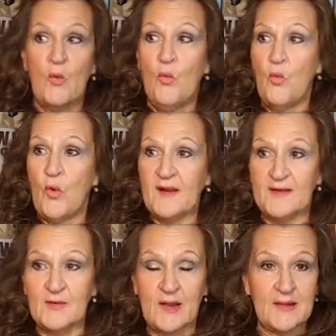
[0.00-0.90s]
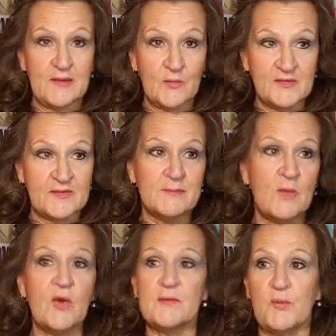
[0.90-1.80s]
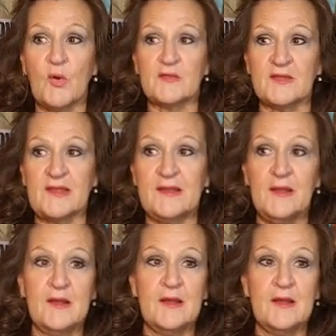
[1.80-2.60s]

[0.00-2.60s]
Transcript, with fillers: what was, and more importantly,